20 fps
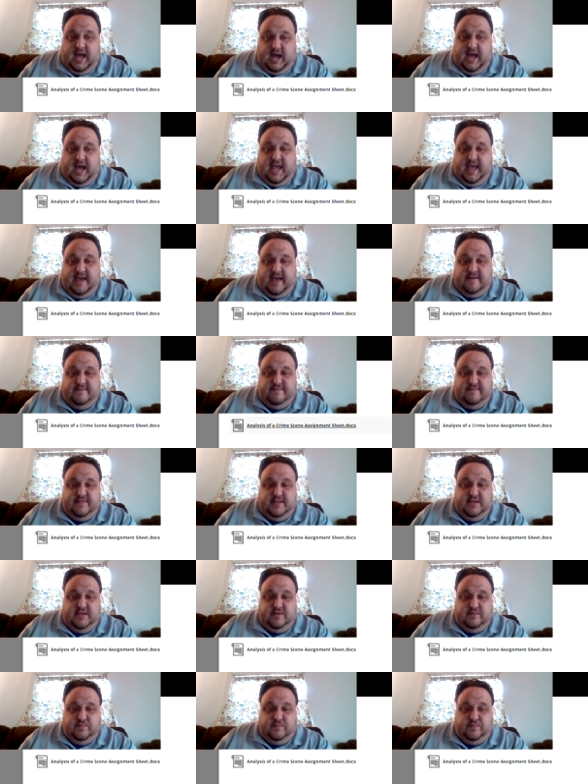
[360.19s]
I have
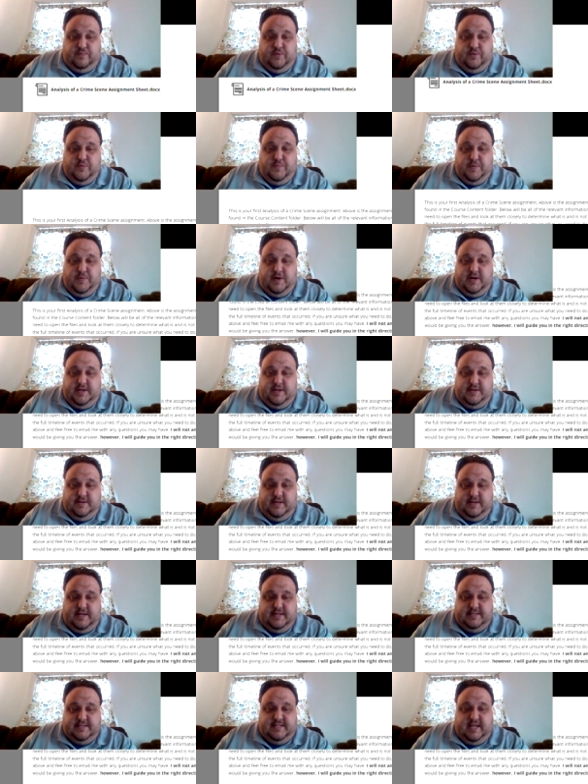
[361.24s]
the rubric
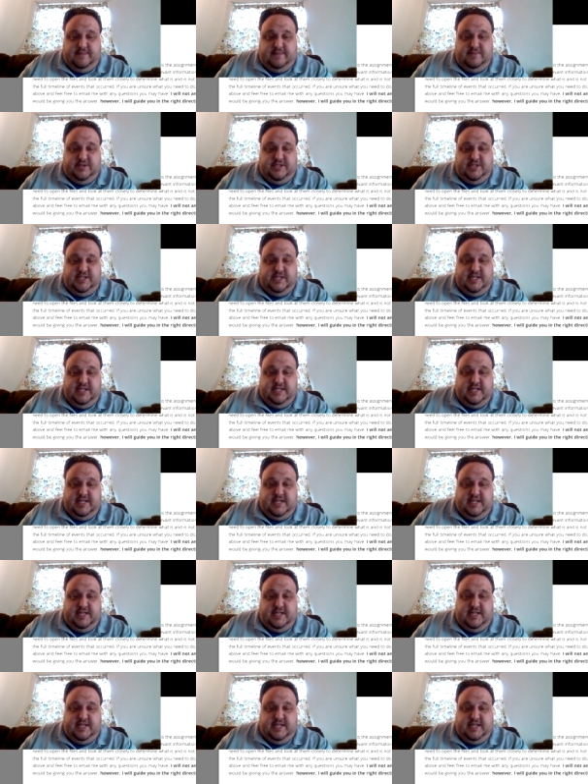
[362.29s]
and assignment sheet